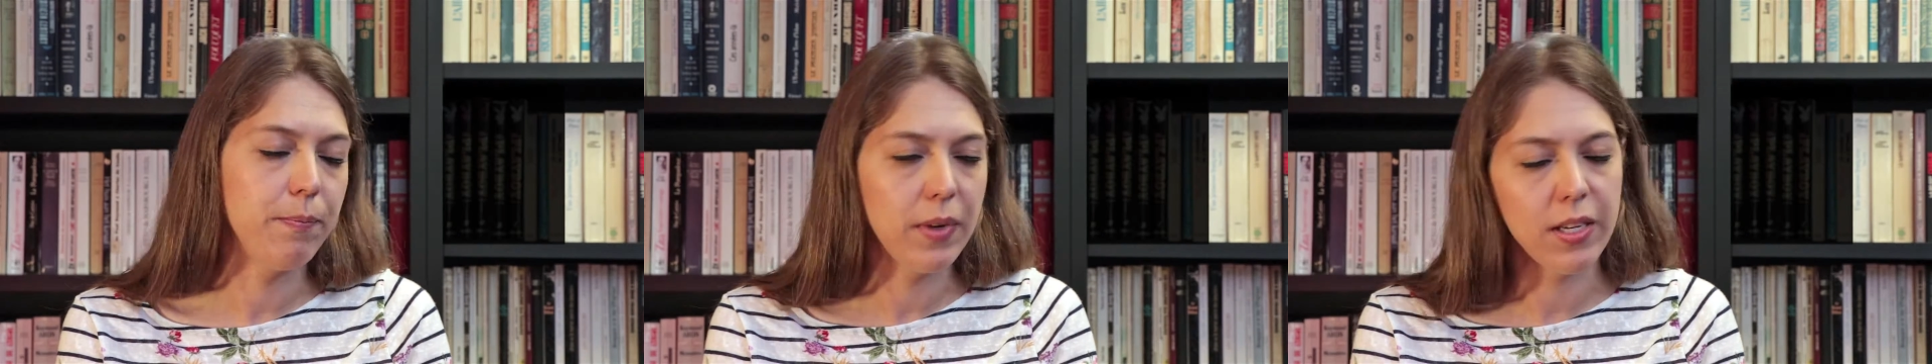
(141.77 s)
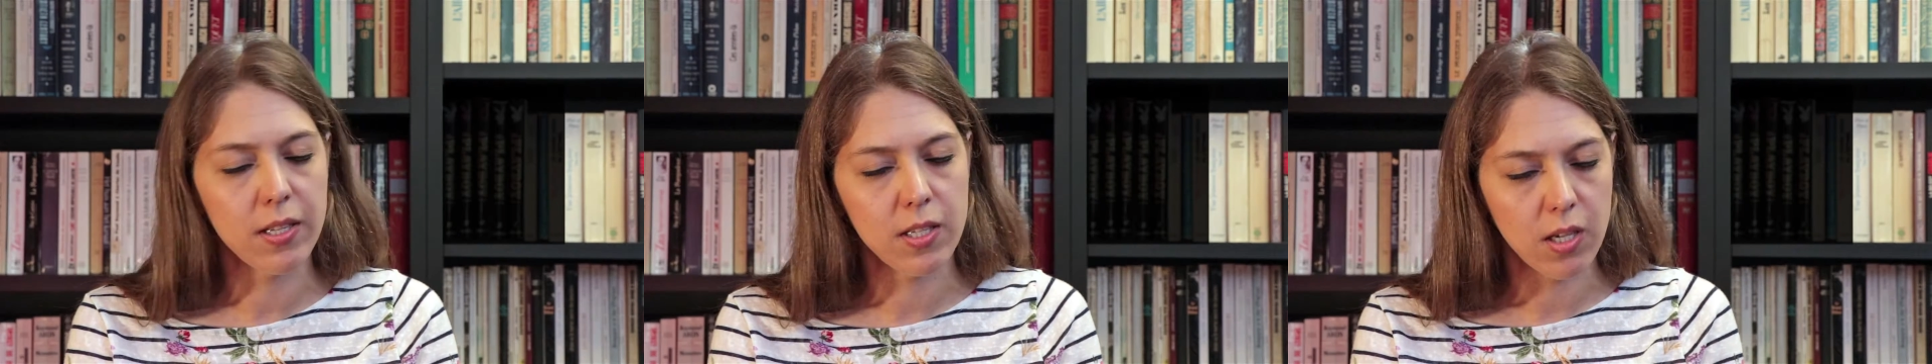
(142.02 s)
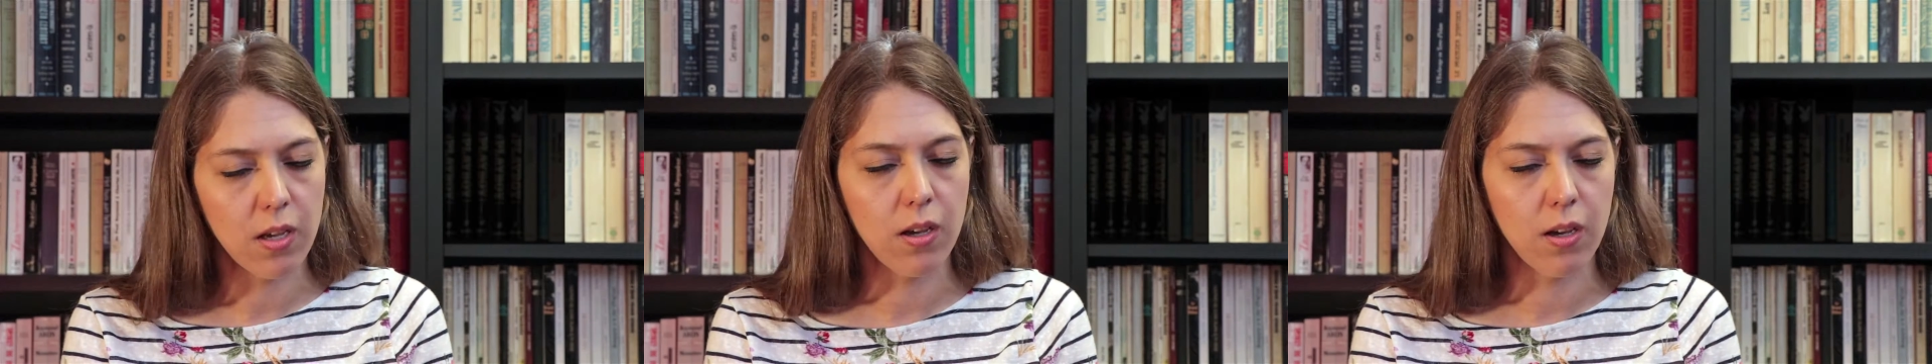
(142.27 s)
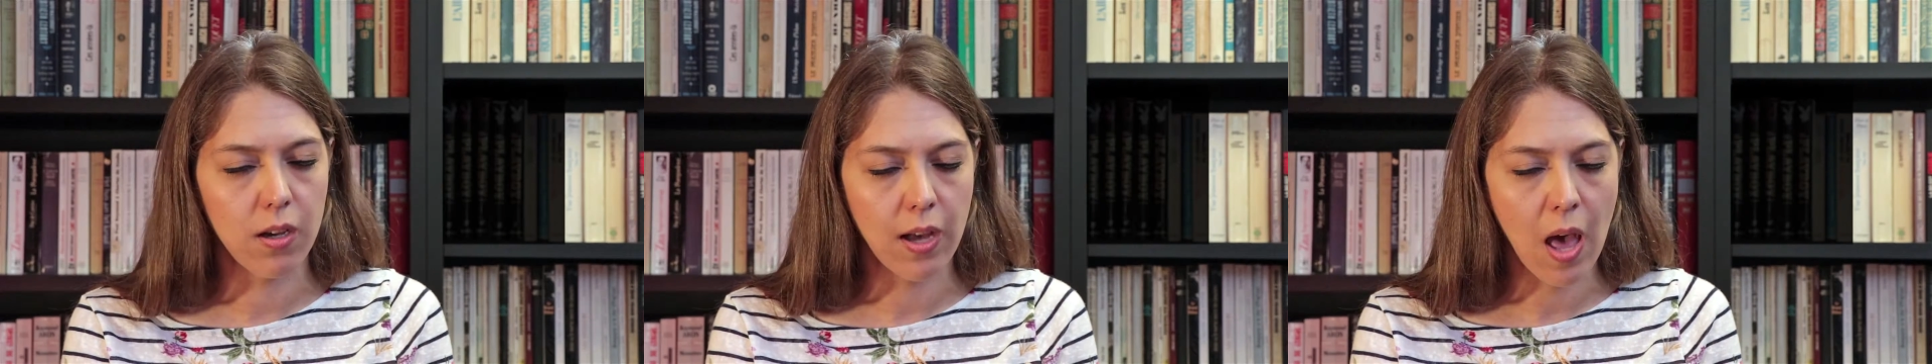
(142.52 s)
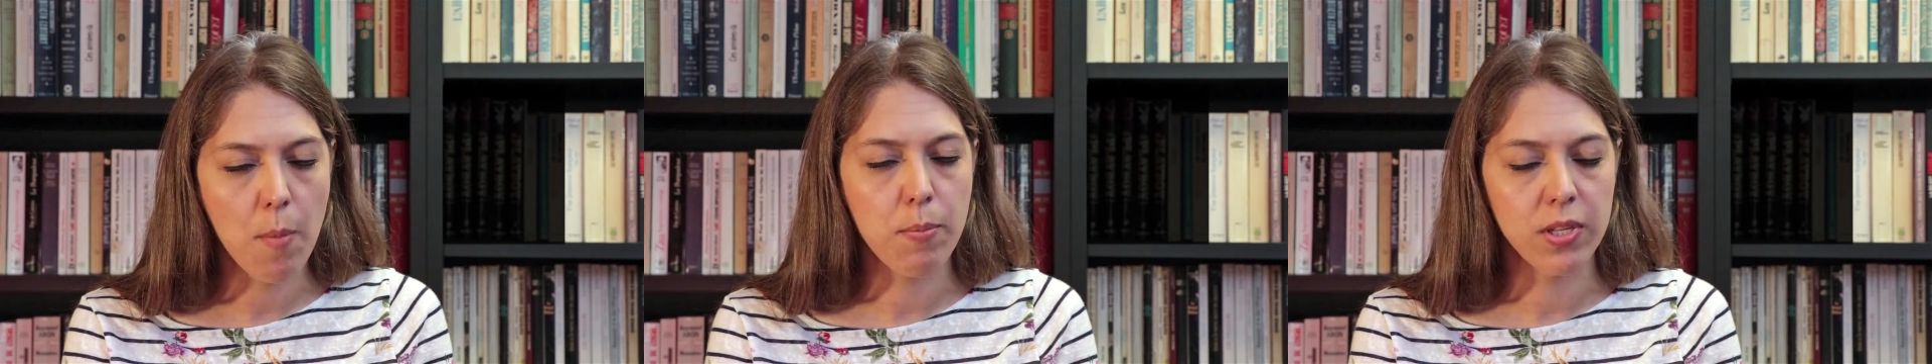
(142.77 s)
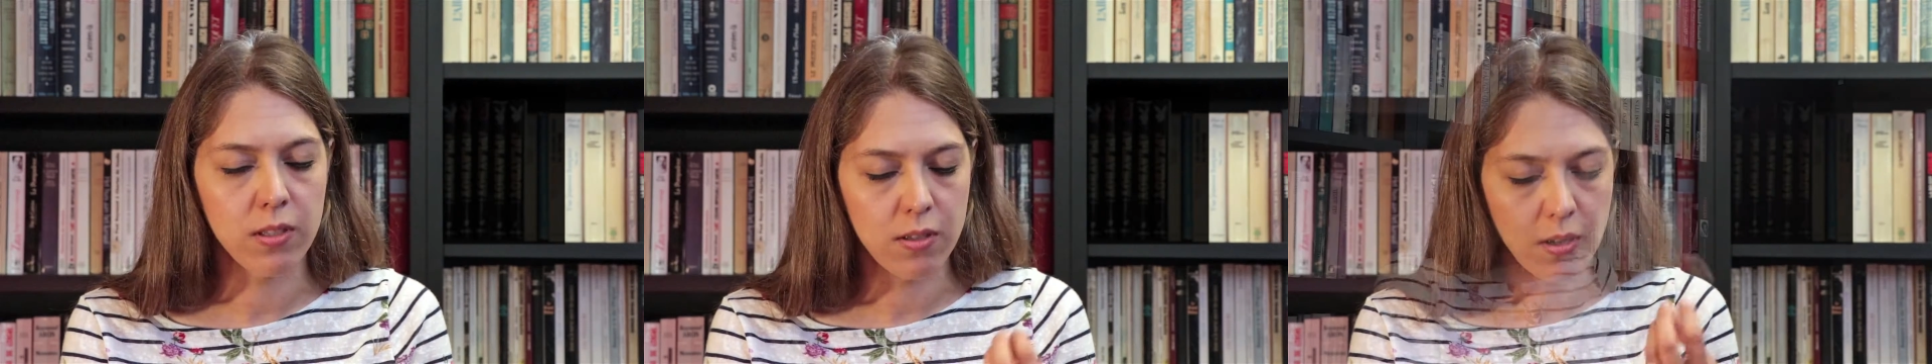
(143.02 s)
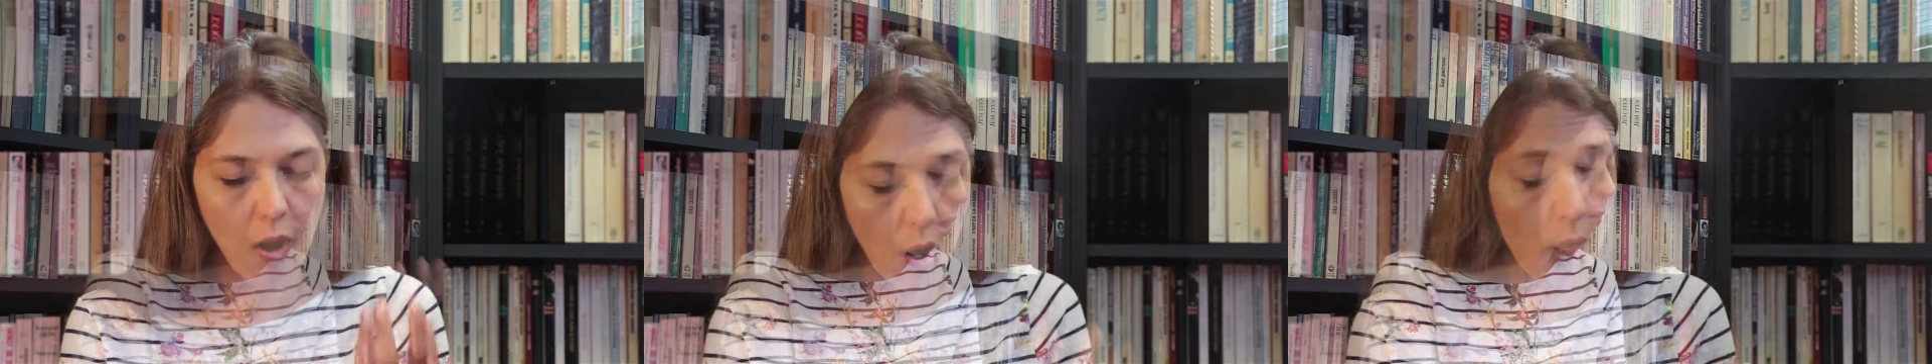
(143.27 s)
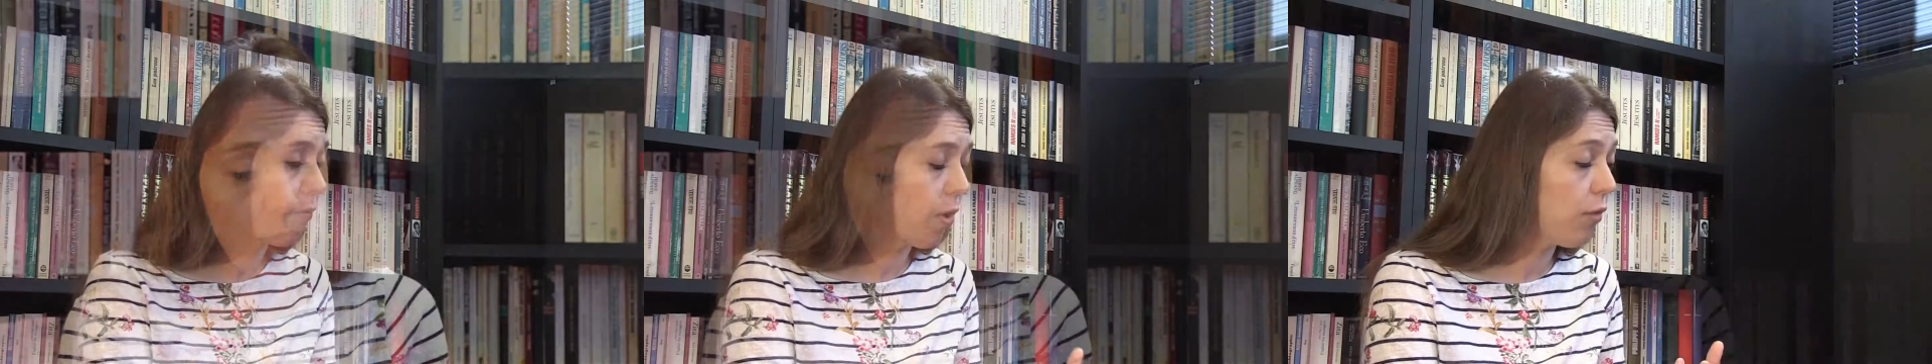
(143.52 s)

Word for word: it is uh, happens of,